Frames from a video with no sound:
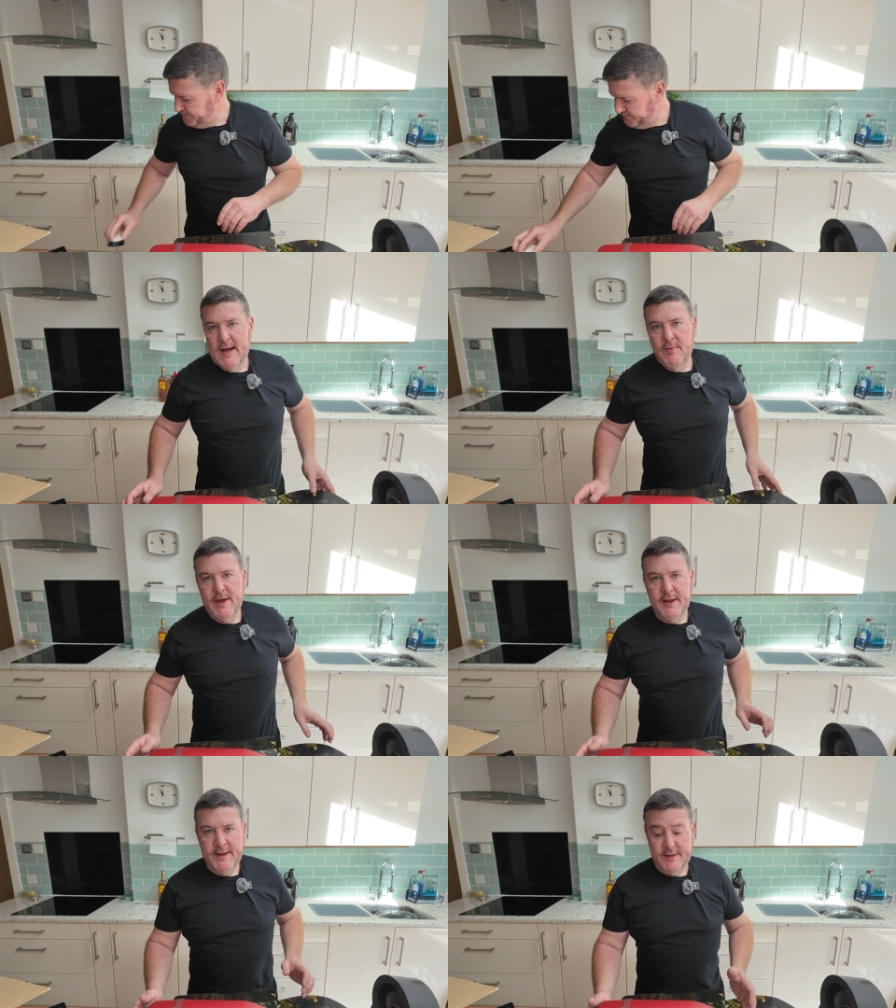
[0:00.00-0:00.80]
Now we're
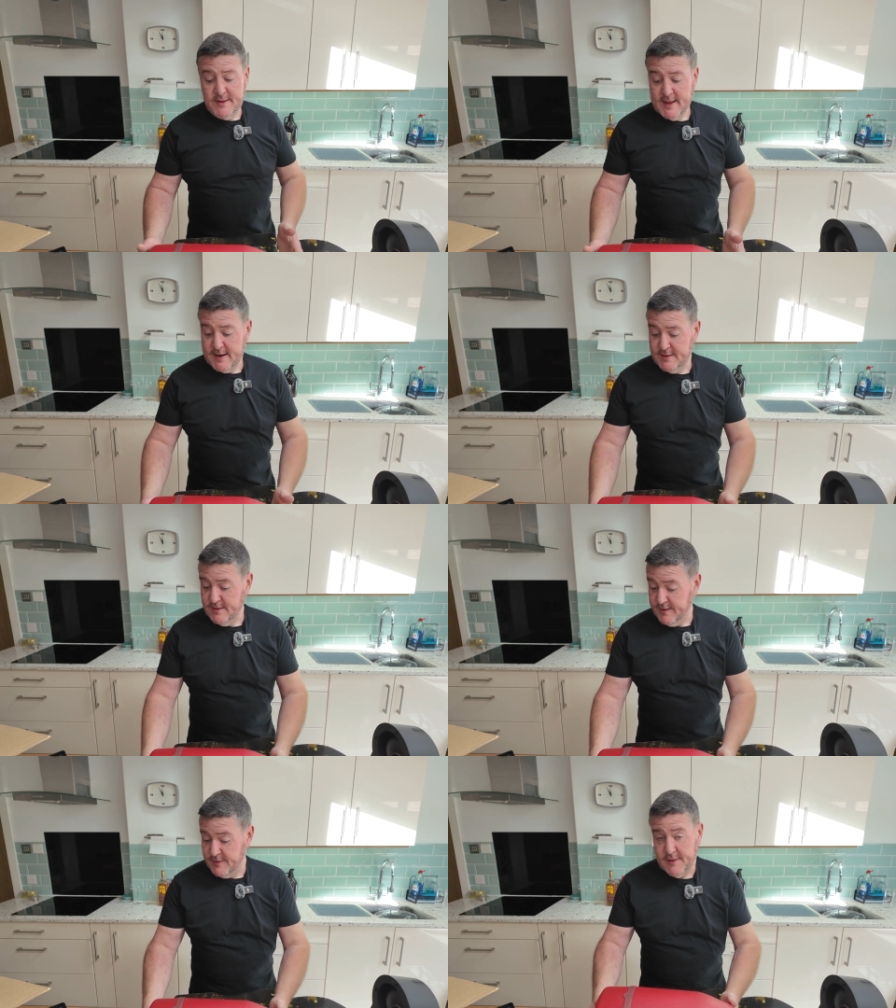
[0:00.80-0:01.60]
going to need to
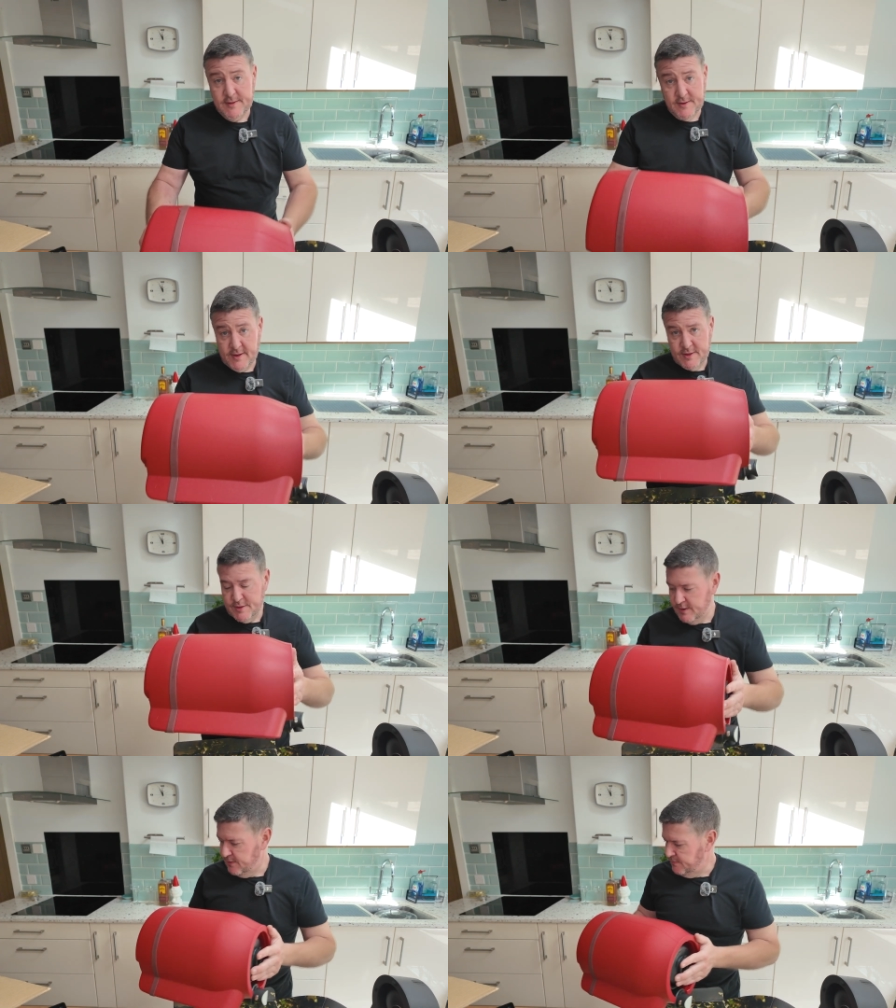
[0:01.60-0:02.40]
sanitize this, I
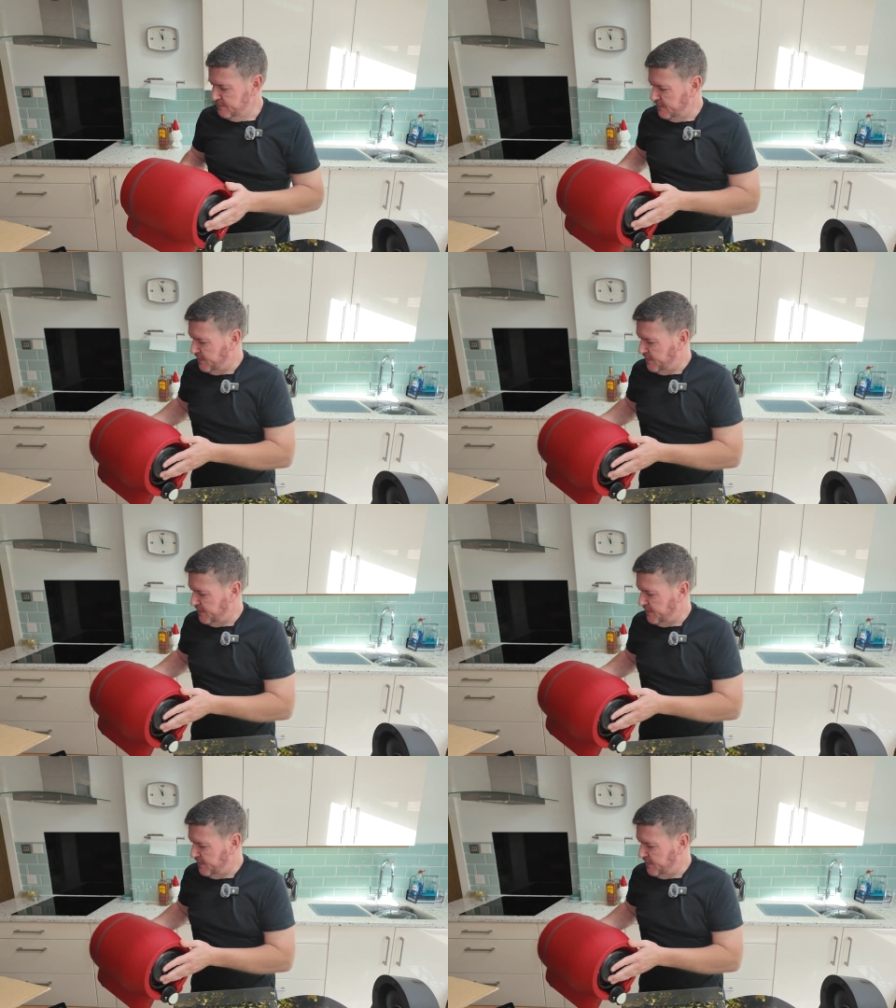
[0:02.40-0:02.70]
assume,